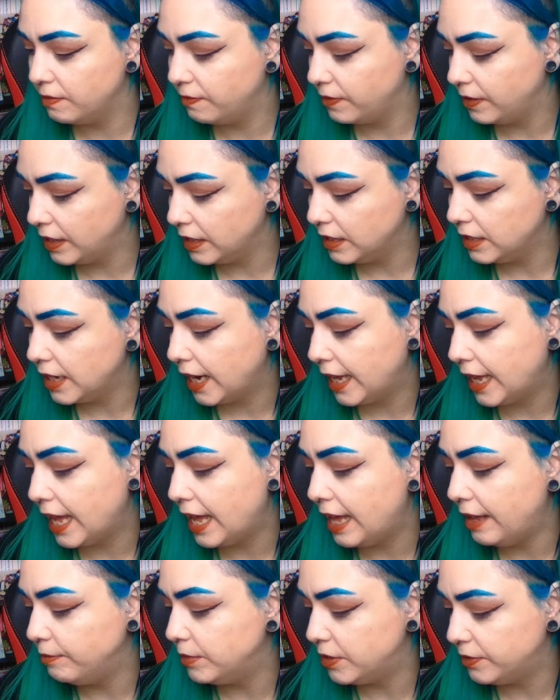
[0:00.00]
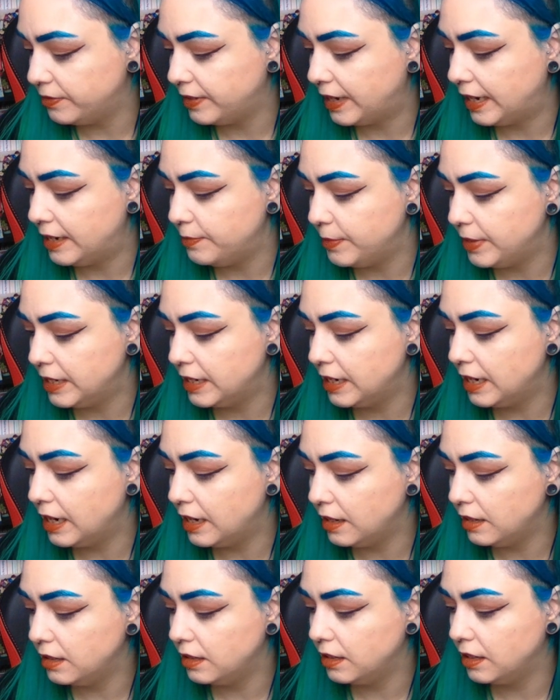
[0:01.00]
feel like I'm developing a
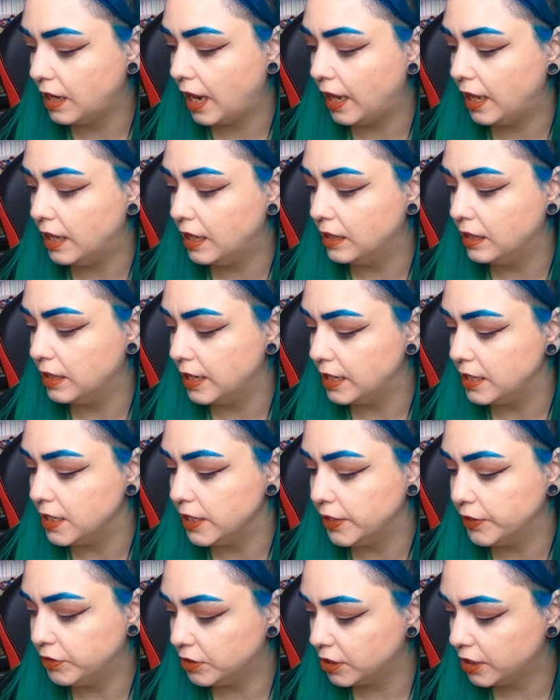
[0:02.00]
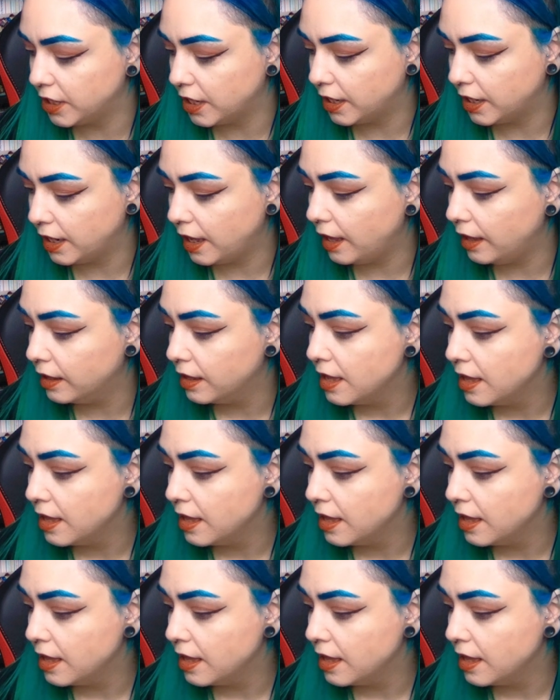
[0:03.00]
little like a lady crush on her.